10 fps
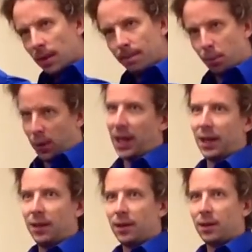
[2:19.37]

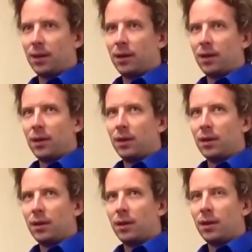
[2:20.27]
brain,
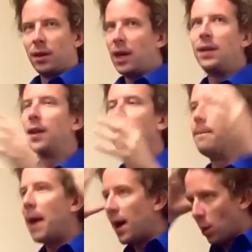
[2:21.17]
it doesn't
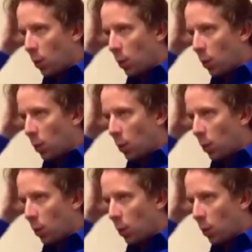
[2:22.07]
matter